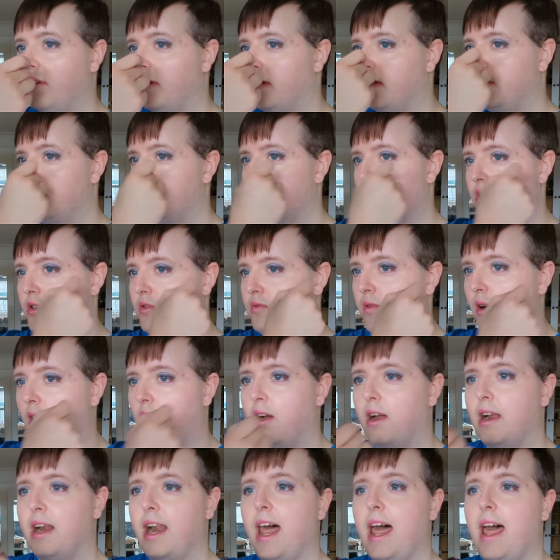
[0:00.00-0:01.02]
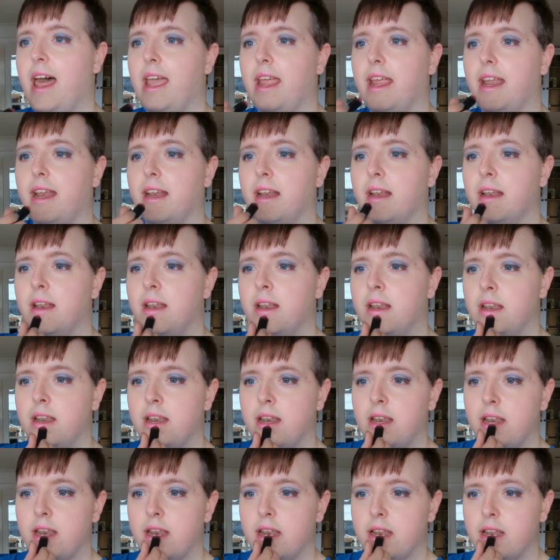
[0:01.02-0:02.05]
got a strong line.
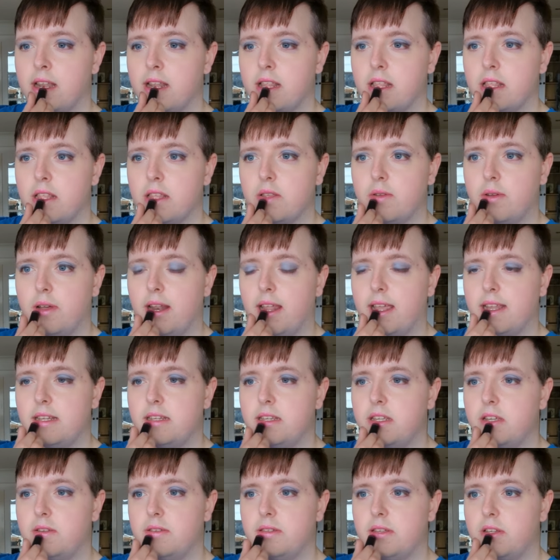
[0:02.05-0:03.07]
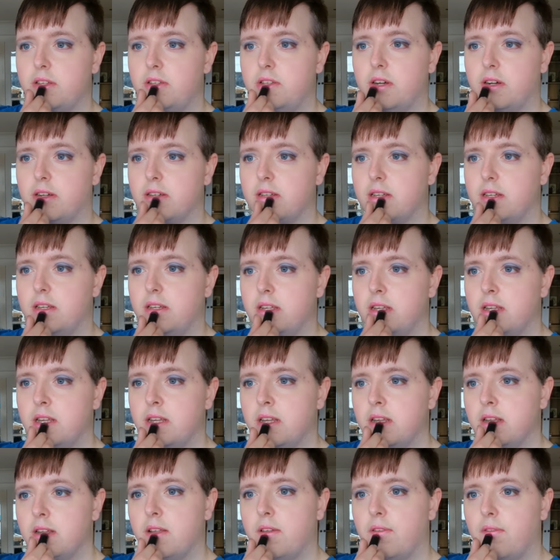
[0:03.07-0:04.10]
So I like to use a dotted,
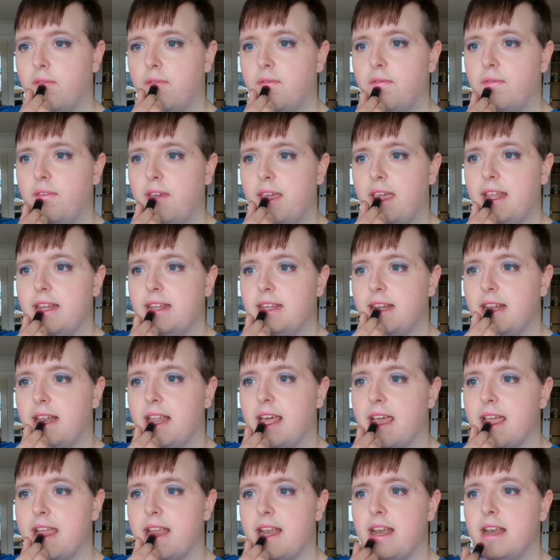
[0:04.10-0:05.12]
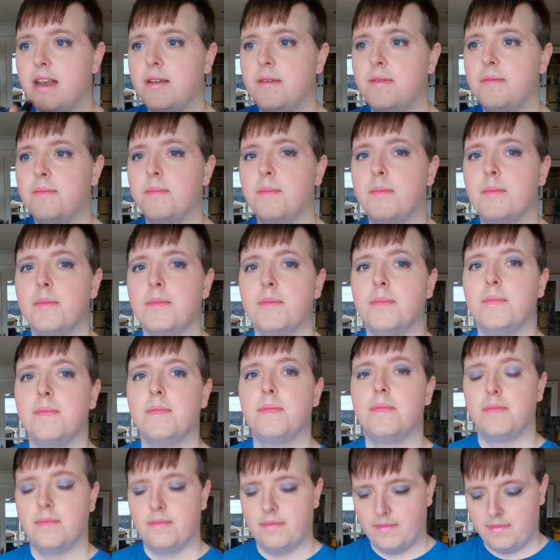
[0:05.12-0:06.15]
faded line
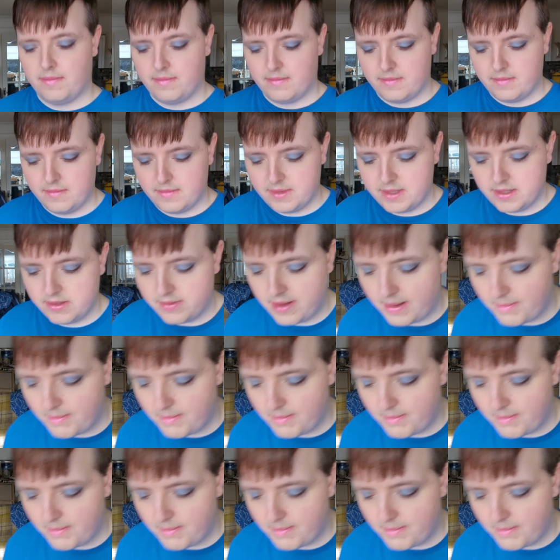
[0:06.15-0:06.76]
so